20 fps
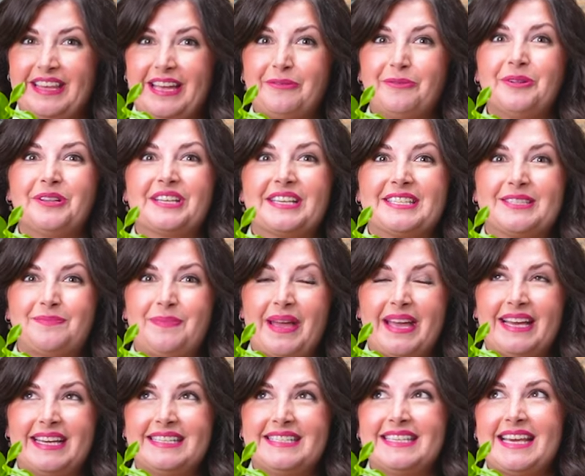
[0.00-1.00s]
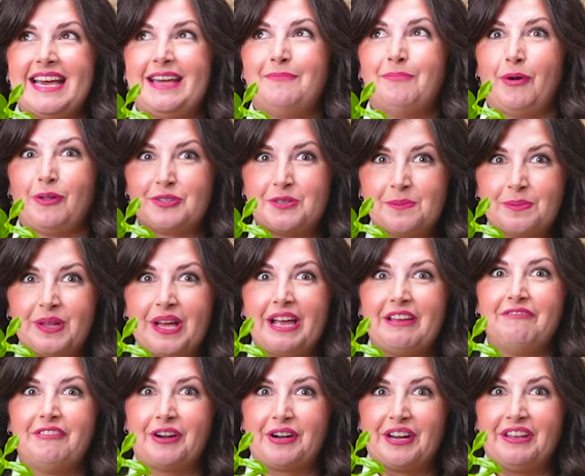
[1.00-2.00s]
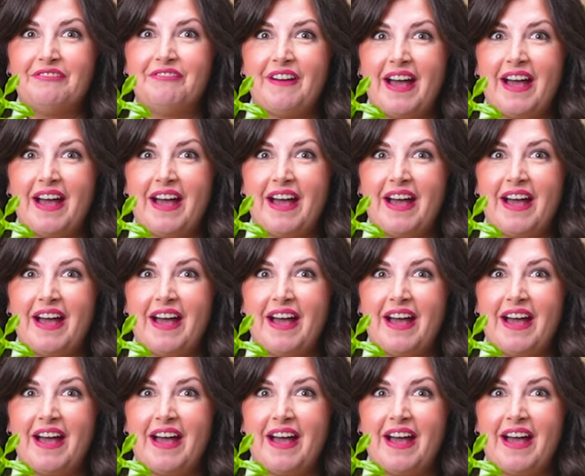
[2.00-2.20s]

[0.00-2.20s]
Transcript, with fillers: They will expand and multiply very